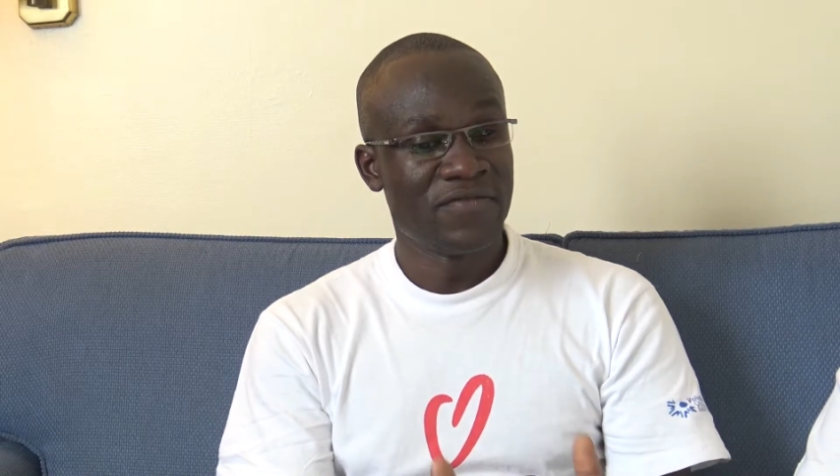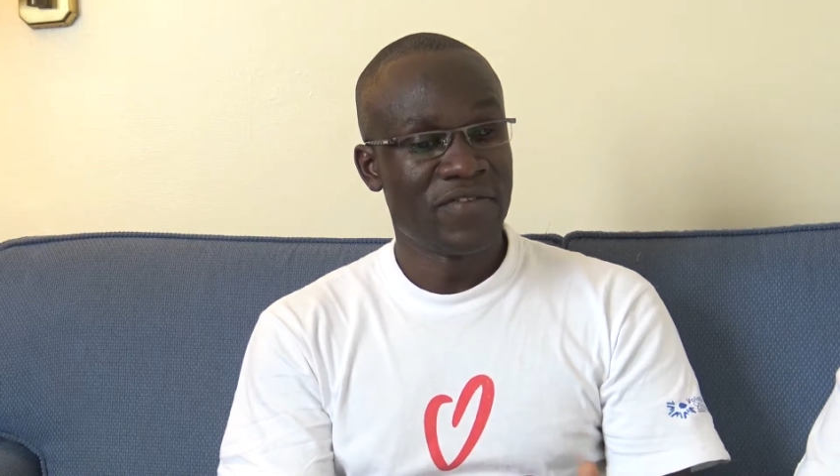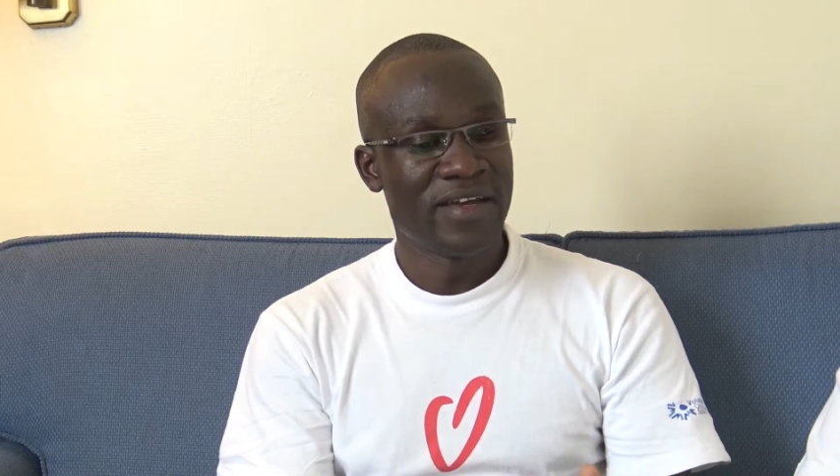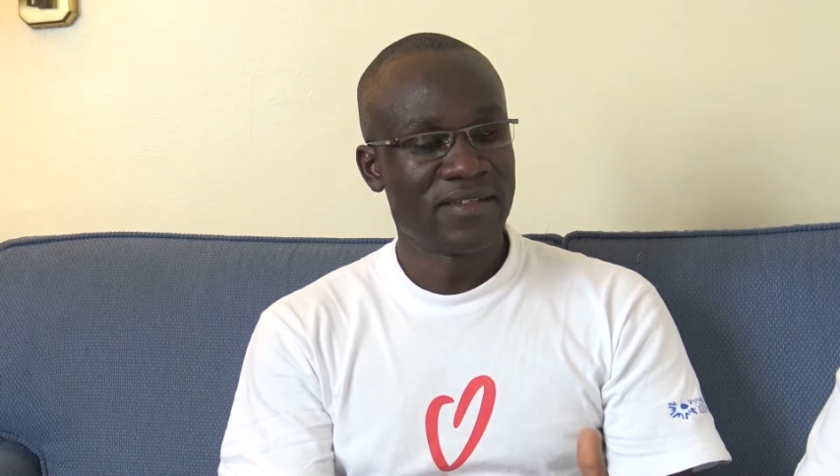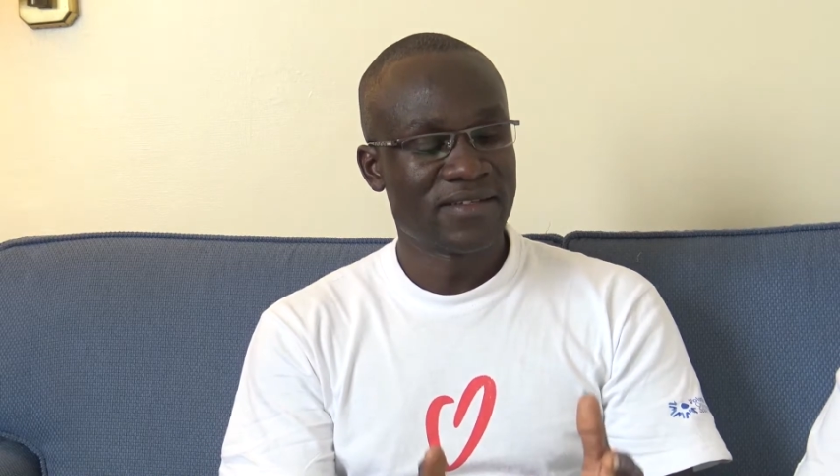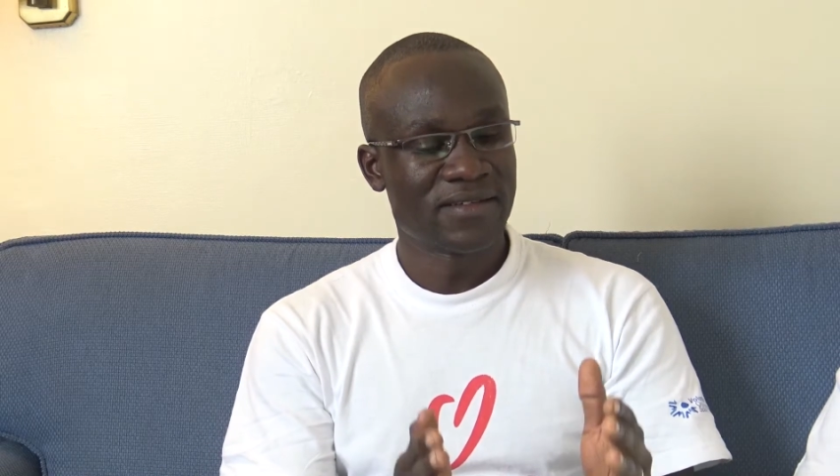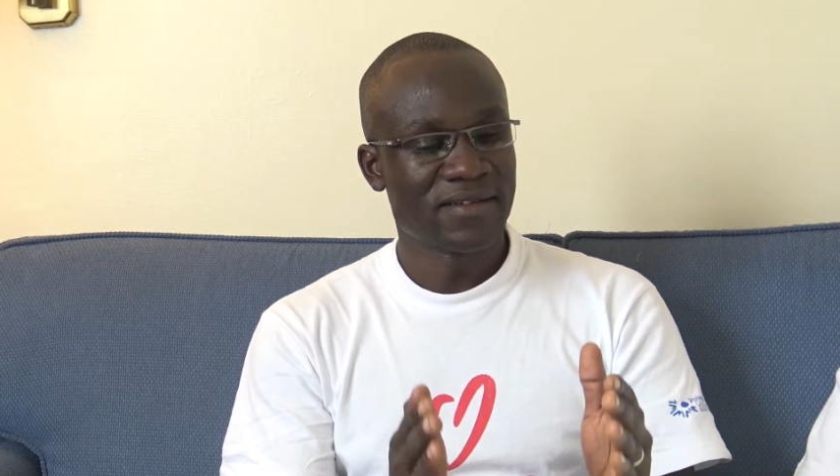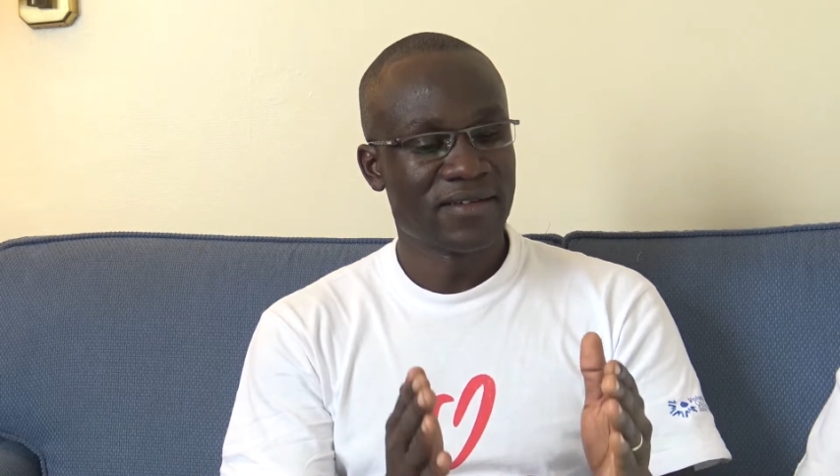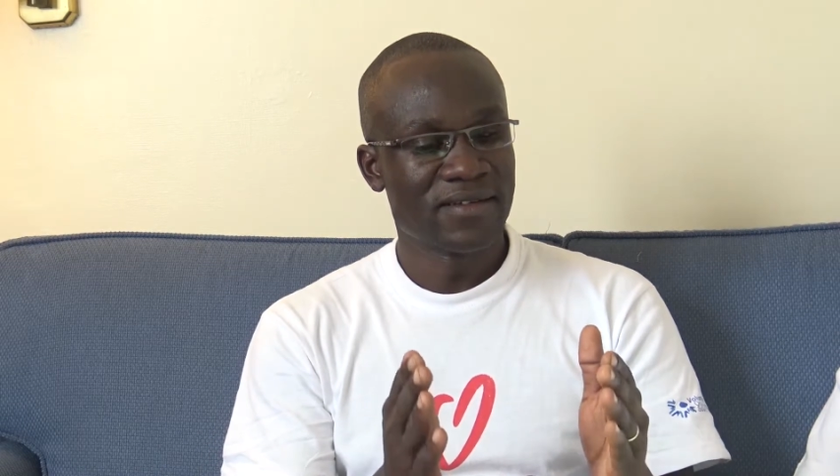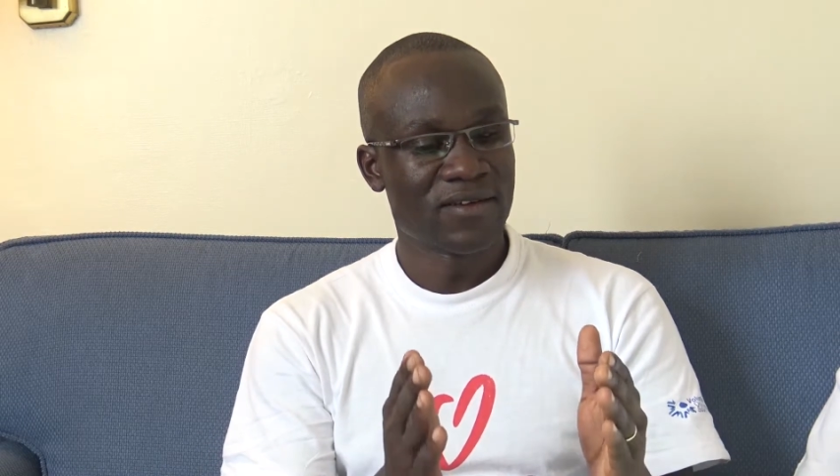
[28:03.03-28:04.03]
event
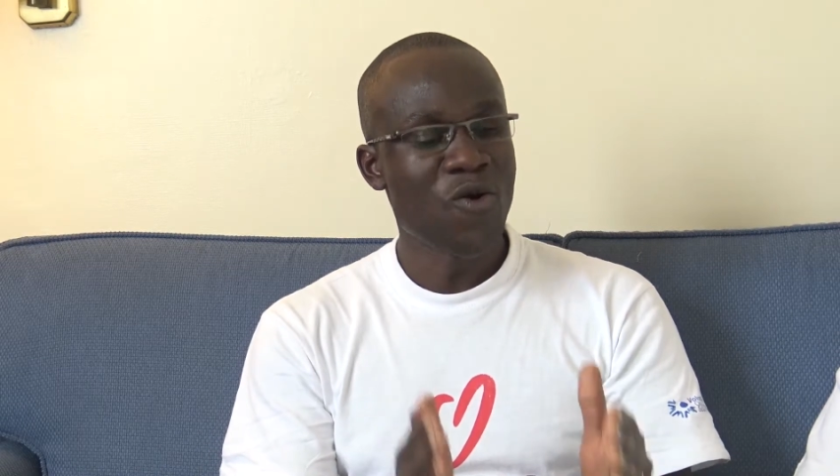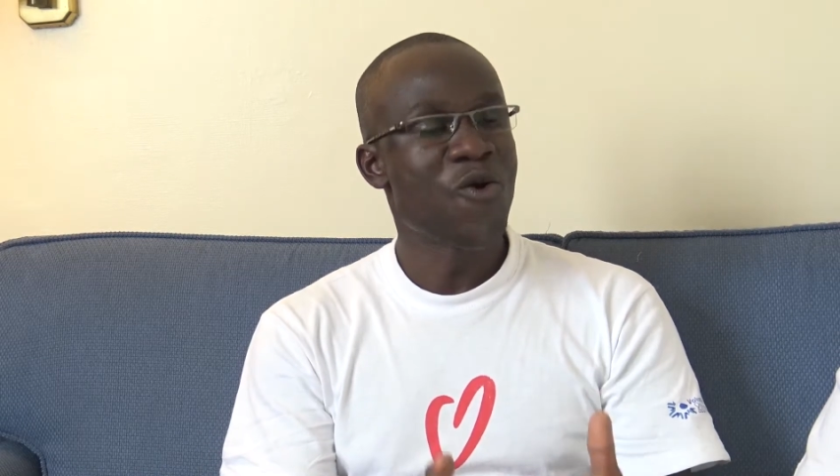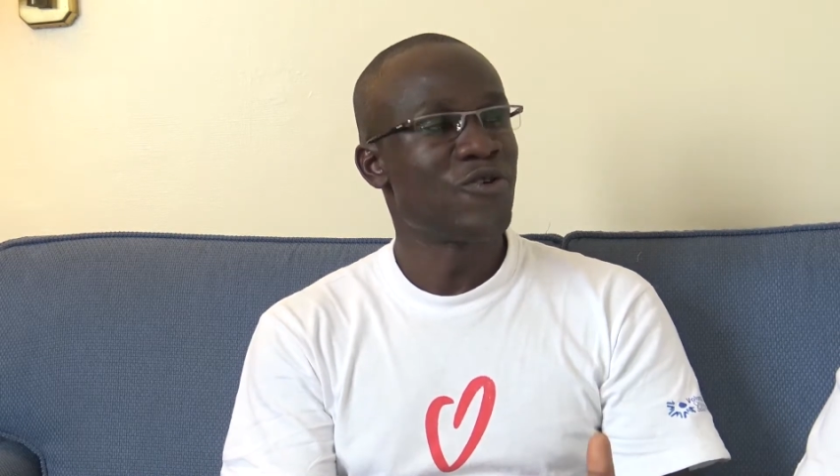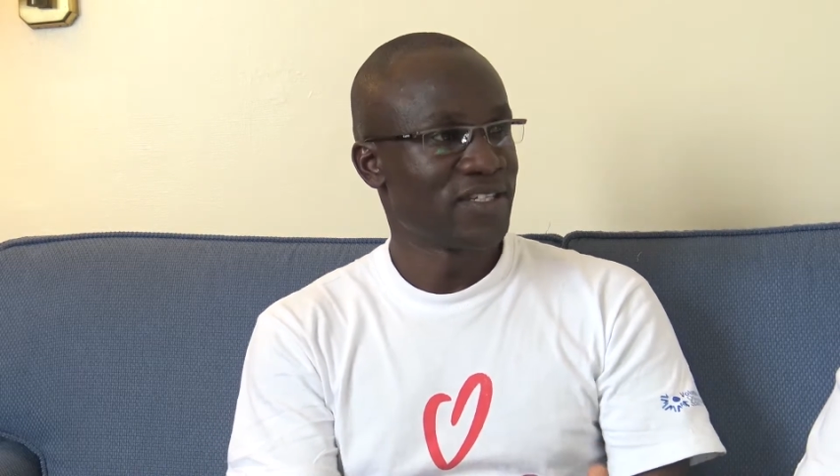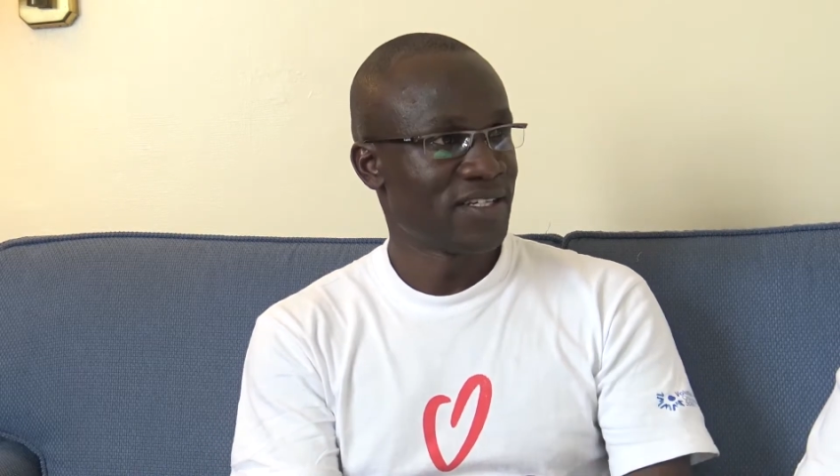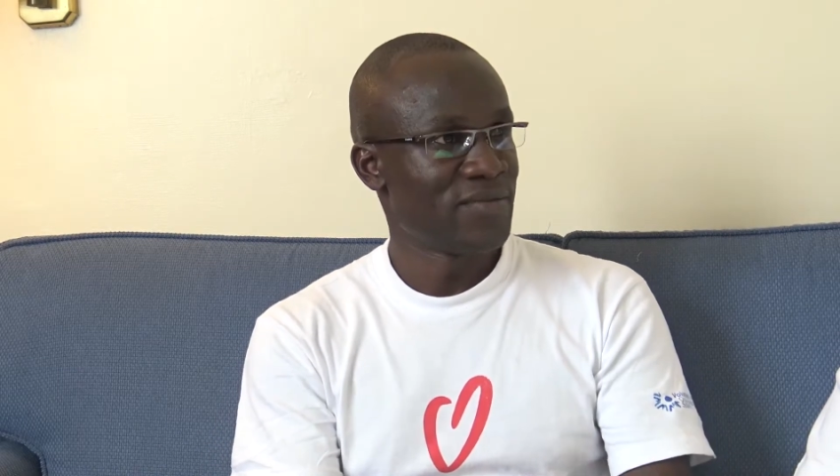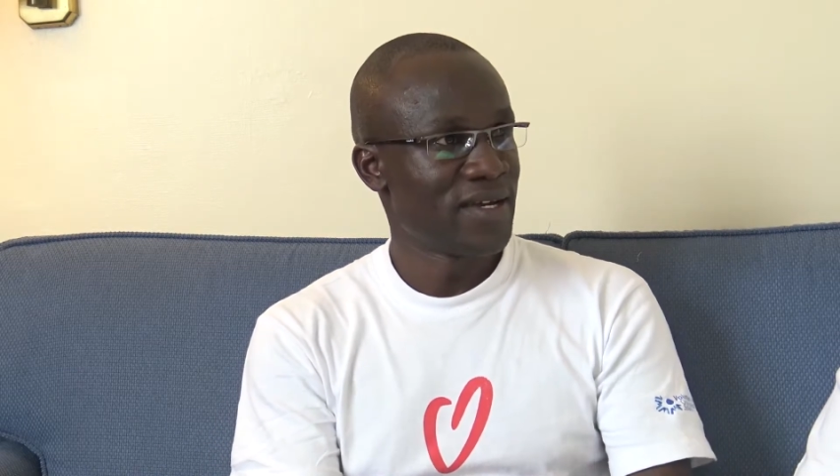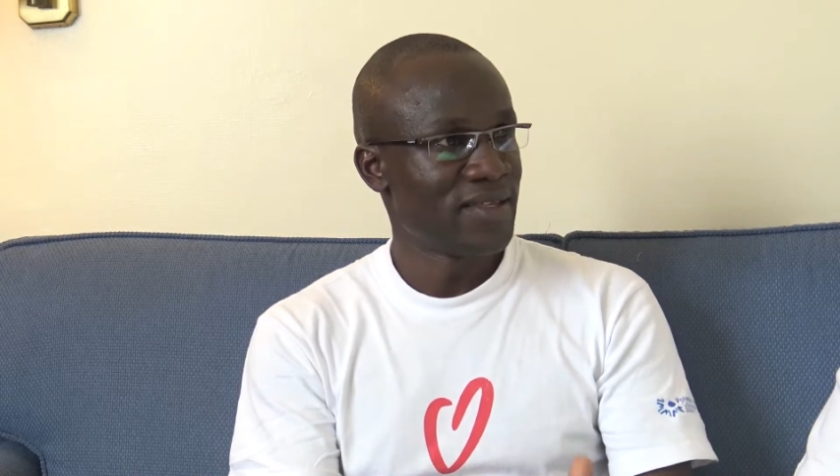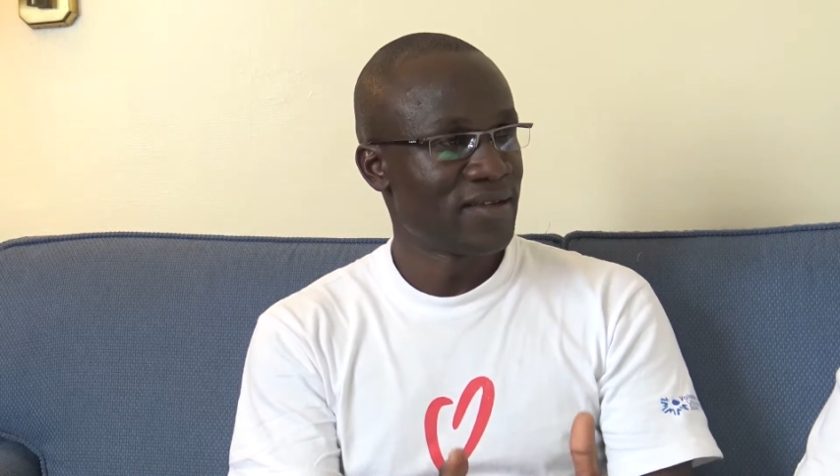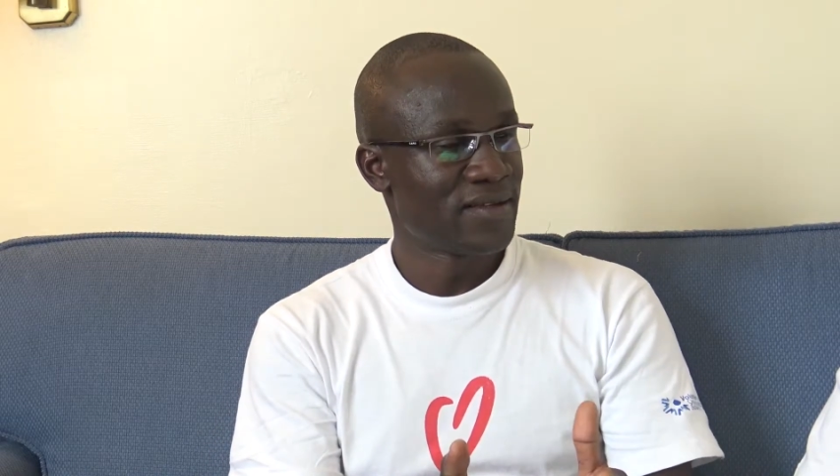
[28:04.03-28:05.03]
co-hosted
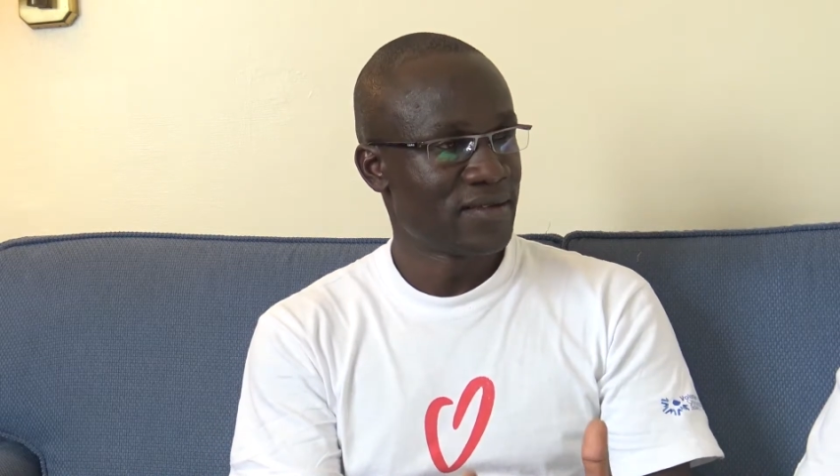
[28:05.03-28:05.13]
by the